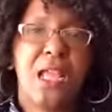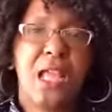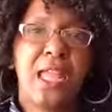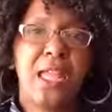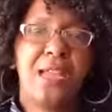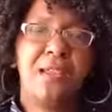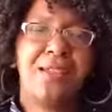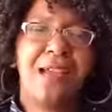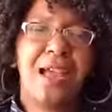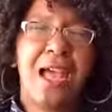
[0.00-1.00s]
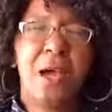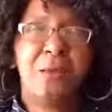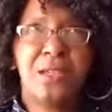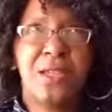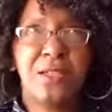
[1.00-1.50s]
And
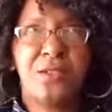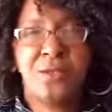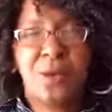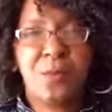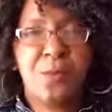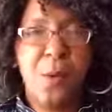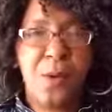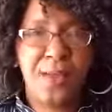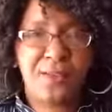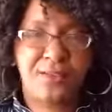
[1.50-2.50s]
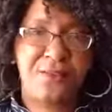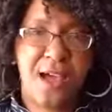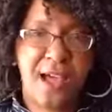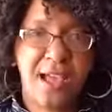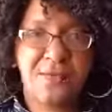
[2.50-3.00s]
I'm gonna do a
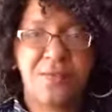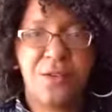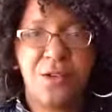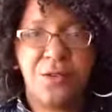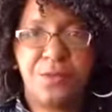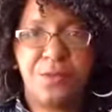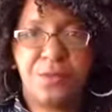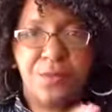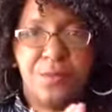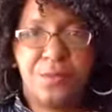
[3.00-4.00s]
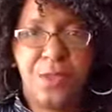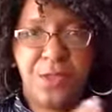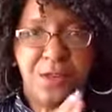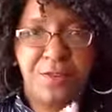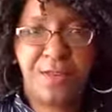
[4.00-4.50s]
0.5. So, you
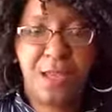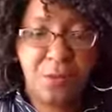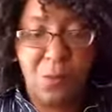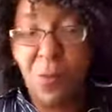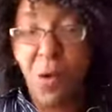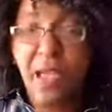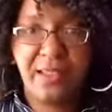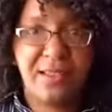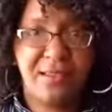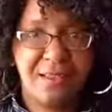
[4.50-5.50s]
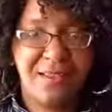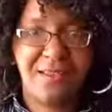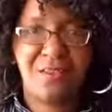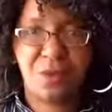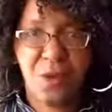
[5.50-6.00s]
know, step 1
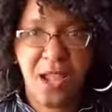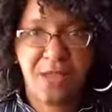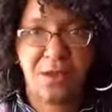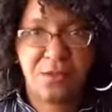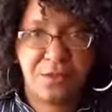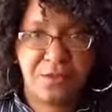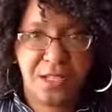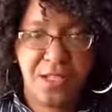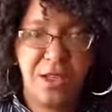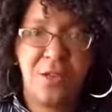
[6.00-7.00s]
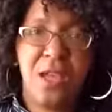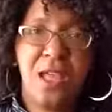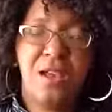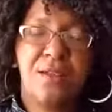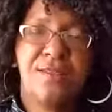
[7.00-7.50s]
is write or do video.
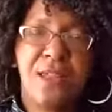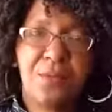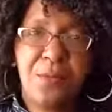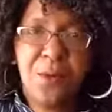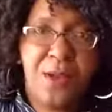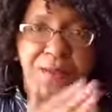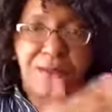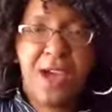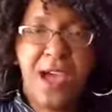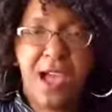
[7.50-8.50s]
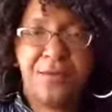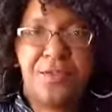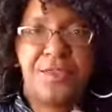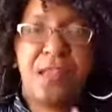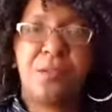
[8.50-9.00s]
Step 0.5, the
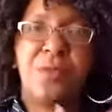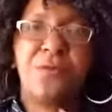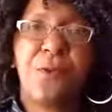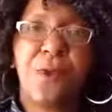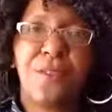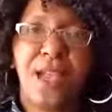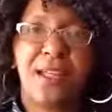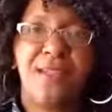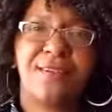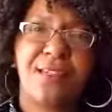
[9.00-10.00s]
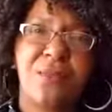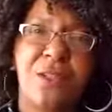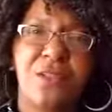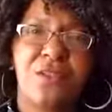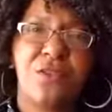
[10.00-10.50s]
step before that, is gonna
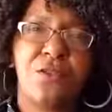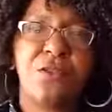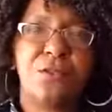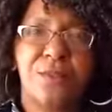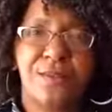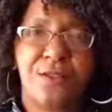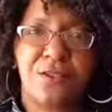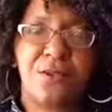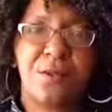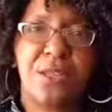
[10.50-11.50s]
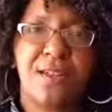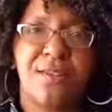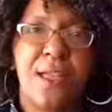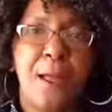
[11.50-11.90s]
be do your research, because